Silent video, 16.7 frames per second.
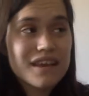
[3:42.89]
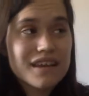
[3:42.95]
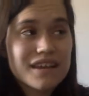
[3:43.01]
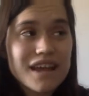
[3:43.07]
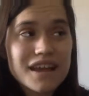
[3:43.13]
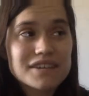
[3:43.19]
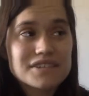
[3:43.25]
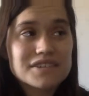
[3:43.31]

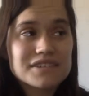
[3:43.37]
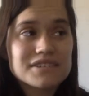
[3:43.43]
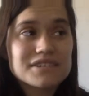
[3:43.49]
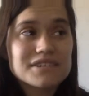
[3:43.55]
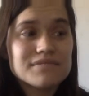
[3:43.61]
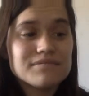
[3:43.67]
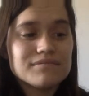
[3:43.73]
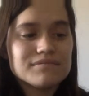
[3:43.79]
Cash
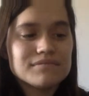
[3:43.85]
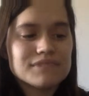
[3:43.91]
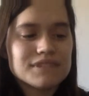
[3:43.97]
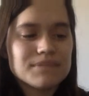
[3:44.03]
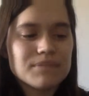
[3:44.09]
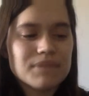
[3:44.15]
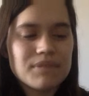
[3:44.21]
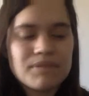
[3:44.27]
system
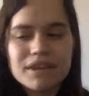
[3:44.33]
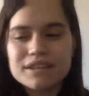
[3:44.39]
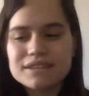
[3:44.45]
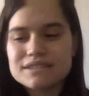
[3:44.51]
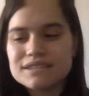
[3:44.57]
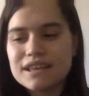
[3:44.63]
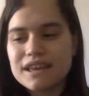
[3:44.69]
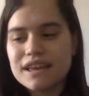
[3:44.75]
simply
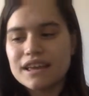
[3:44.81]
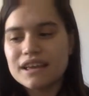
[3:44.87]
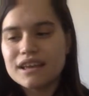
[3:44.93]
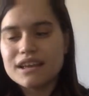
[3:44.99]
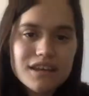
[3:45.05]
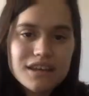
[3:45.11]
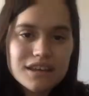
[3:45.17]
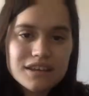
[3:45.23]
means like
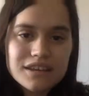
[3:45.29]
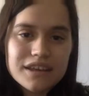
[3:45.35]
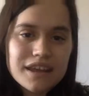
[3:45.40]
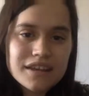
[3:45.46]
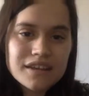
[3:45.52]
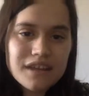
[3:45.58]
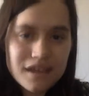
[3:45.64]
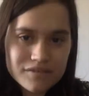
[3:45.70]
you get
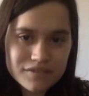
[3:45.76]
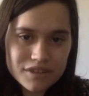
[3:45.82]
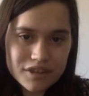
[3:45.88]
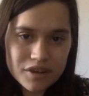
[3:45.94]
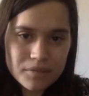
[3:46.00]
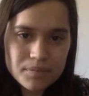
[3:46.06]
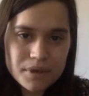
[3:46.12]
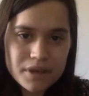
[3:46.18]
an
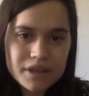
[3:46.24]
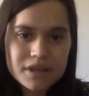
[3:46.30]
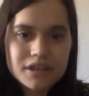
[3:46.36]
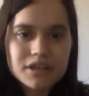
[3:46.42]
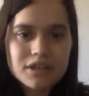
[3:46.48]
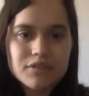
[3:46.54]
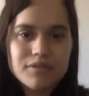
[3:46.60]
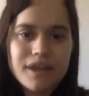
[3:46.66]
envelope,
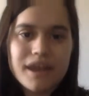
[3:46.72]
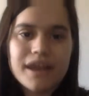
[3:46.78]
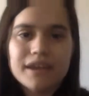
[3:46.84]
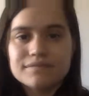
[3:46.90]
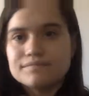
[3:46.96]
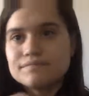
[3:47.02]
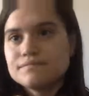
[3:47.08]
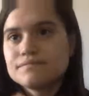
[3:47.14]
you
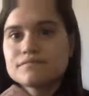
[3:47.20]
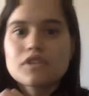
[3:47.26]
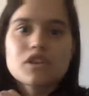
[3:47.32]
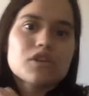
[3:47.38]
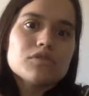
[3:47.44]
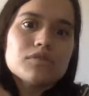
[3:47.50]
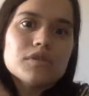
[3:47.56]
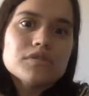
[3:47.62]
write
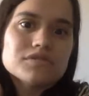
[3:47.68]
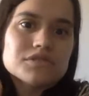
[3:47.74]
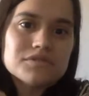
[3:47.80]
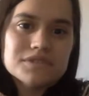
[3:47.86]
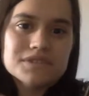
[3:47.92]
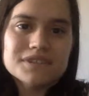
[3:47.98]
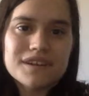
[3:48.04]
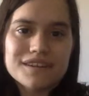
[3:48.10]

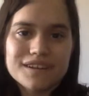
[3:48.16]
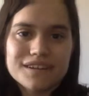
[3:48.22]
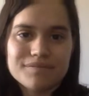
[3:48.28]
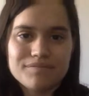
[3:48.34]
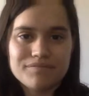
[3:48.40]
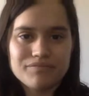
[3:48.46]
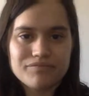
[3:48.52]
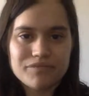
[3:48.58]
groceries on it.
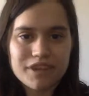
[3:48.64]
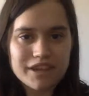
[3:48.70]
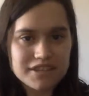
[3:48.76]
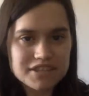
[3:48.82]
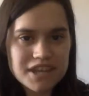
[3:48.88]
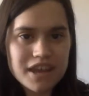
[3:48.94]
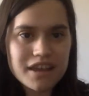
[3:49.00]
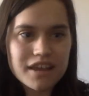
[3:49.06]
You
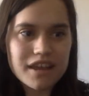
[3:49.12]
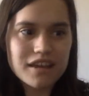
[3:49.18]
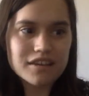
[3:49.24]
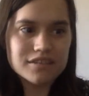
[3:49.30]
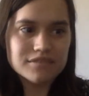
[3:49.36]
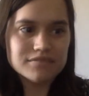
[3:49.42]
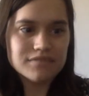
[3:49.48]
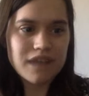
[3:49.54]
take
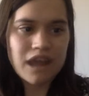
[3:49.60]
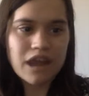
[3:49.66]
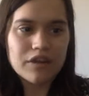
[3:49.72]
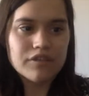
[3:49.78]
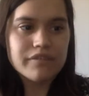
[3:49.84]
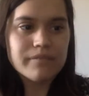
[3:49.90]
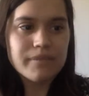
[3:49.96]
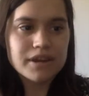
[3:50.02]
out
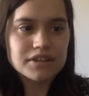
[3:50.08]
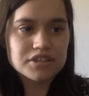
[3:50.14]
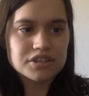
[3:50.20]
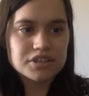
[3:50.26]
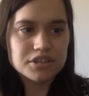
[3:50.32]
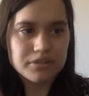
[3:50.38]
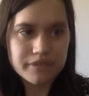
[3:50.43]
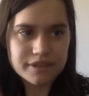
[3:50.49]
however much
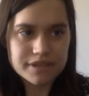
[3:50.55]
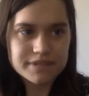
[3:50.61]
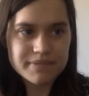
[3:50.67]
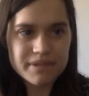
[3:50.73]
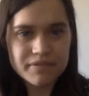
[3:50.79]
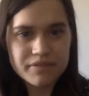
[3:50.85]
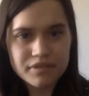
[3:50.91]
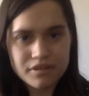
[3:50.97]
you want to
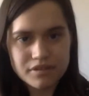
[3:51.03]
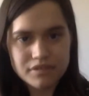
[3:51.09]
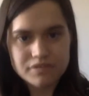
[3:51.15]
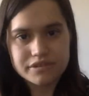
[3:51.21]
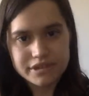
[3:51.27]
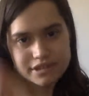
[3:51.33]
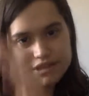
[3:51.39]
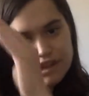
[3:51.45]
spend for
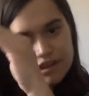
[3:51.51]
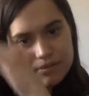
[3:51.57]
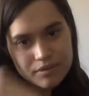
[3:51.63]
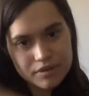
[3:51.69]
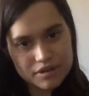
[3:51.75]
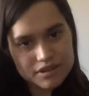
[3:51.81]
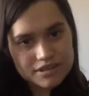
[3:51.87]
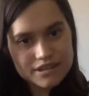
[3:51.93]
groceries, and you
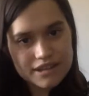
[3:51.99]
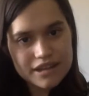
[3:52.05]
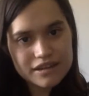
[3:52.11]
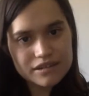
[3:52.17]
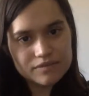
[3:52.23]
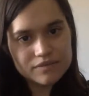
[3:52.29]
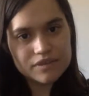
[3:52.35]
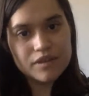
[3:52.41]
put it into that
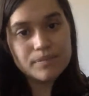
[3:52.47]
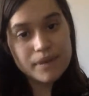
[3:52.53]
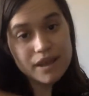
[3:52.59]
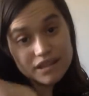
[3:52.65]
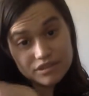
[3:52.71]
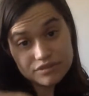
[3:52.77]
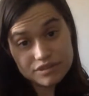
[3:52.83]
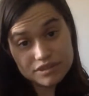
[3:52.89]
envelope,
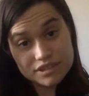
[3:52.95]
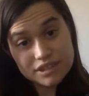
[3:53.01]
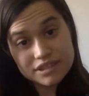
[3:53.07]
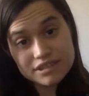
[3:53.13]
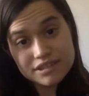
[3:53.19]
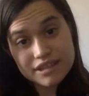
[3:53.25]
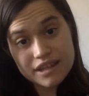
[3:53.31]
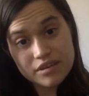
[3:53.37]
and you stick
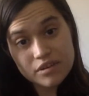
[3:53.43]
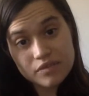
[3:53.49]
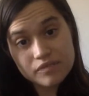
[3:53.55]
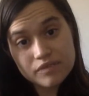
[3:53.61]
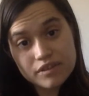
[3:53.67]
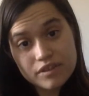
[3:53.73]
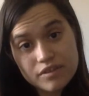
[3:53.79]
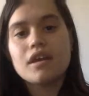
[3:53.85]
to that
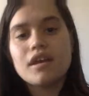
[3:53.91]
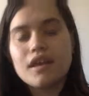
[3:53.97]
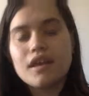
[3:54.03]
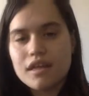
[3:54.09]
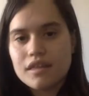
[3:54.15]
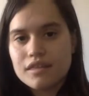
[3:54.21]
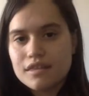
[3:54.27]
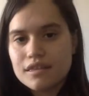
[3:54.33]
envelope.
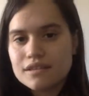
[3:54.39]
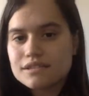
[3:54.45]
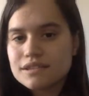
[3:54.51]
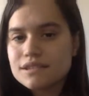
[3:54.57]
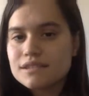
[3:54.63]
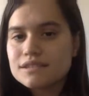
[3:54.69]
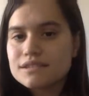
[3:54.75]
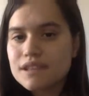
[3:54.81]
This
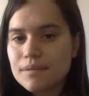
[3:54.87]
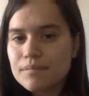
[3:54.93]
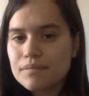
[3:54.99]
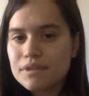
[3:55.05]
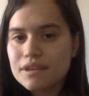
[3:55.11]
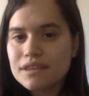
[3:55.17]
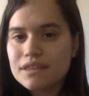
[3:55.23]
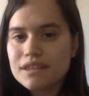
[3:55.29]
is
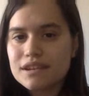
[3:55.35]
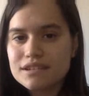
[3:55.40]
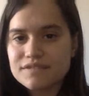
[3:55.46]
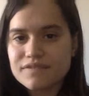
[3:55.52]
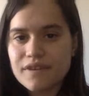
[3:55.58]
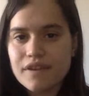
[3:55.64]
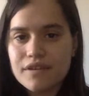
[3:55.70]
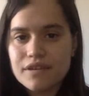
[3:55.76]
something that is
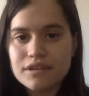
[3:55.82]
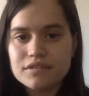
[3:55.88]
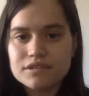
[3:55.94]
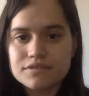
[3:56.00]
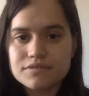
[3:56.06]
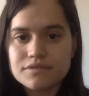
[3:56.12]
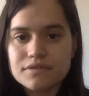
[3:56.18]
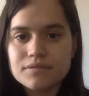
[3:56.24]
very
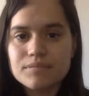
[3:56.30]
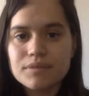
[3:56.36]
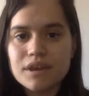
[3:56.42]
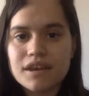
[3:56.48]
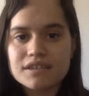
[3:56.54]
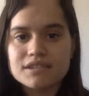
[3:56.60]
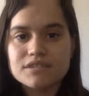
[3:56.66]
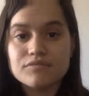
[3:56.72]
useful
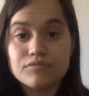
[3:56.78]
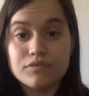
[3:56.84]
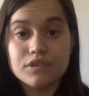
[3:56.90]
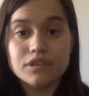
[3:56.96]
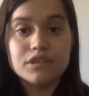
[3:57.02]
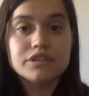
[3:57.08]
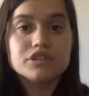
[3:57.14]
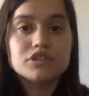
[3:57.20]
because it
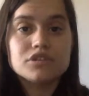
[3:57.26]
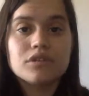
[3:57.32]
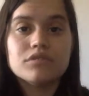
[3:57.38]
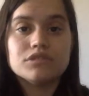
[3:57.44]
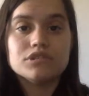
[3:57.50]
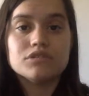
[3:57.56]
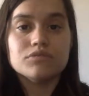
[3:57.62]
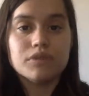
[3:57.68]
really
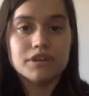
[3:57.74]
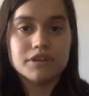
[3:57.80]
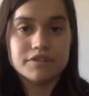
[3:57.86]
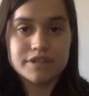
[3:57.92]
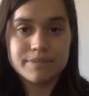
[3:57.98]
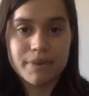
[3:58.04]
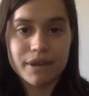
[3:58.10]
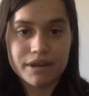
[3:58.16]
shows you what you're
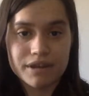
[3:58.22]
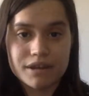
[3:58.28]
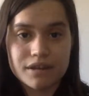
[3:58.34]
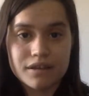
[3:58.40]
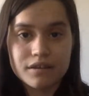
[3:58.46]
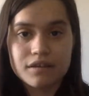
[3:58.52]
spending.